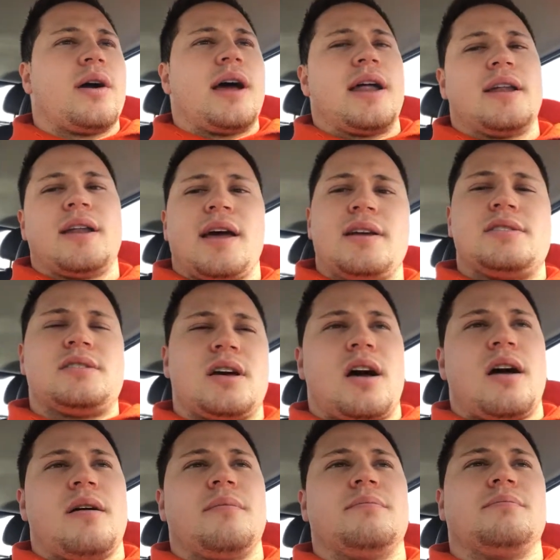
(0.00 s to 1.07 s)
had a nice
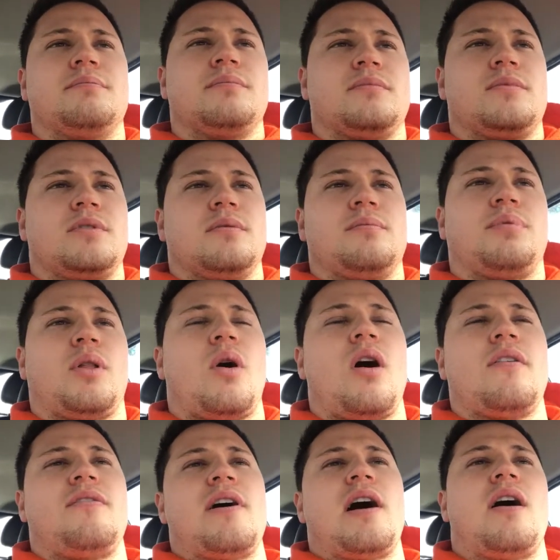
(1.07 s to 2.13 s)

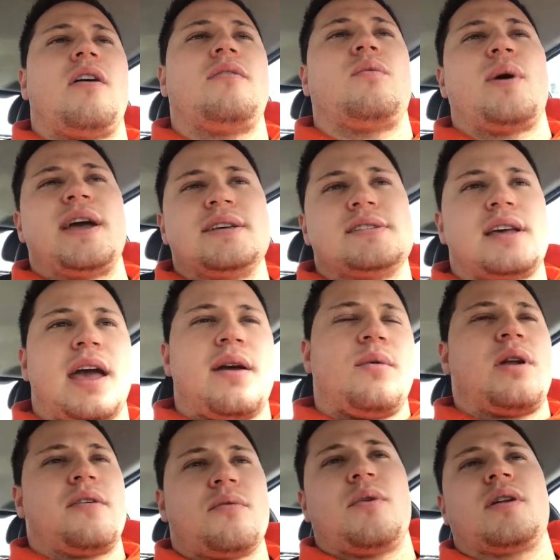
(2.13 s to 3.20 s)
blow-off valve, wastegate,
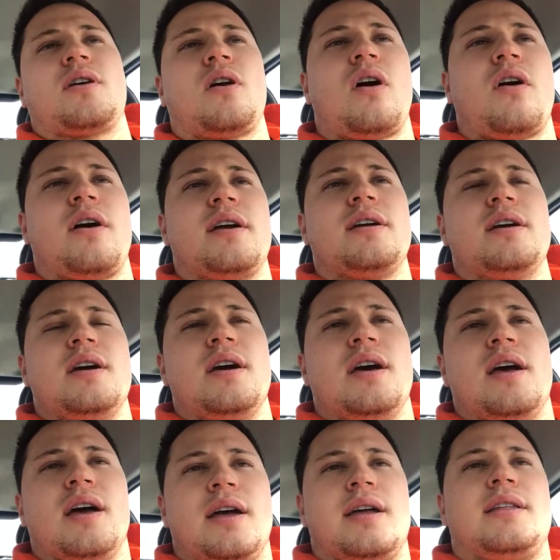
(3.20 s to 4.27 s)
whatever you want to call it.
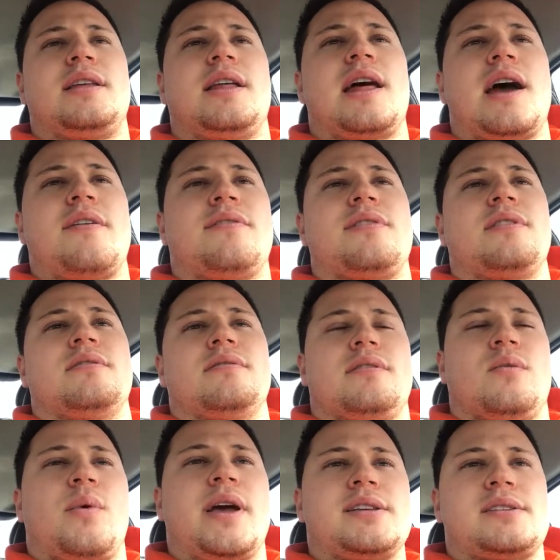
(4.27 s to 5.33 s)
It did have
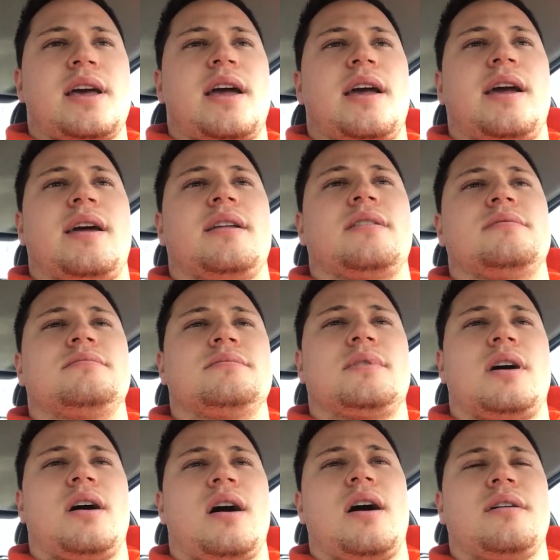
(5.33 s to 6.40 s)
the wastegate and
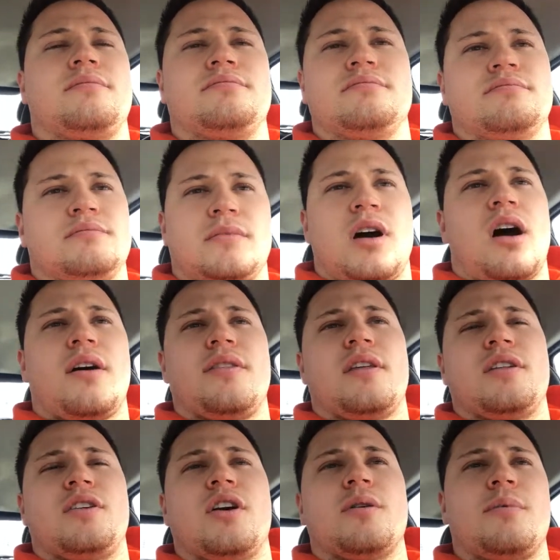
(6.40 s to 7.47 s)
on
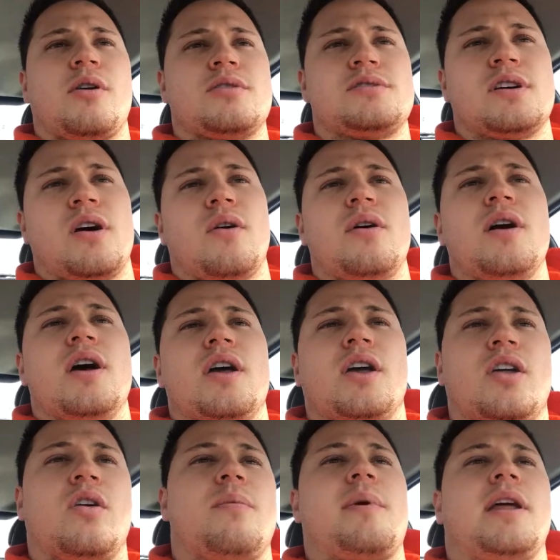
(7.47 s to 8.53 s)
the turbo, so
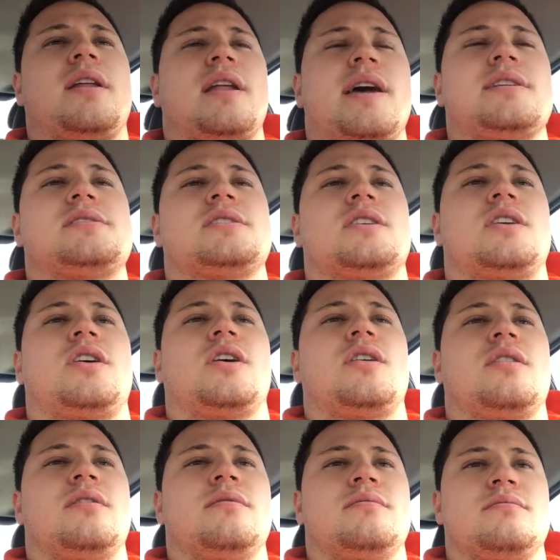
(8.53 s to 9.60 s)
it made a nice
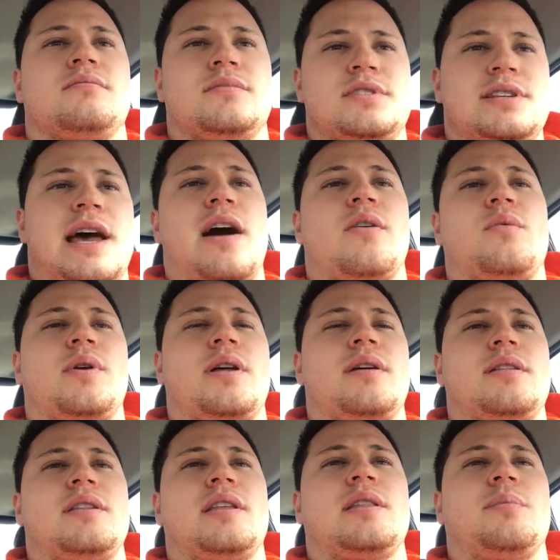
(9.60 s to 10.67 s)
good sound when
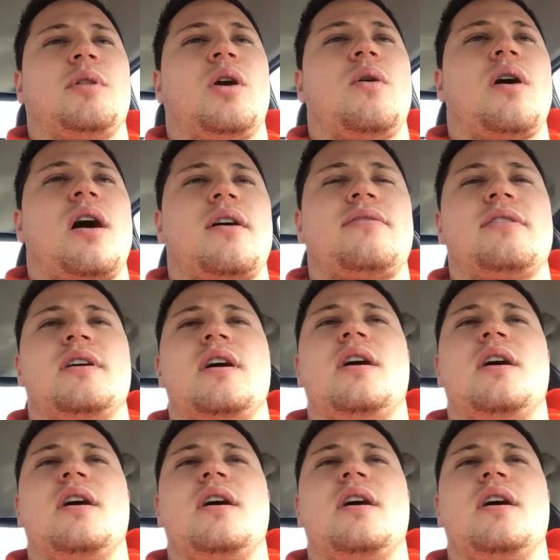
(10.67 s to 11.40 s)
it did the blow-off.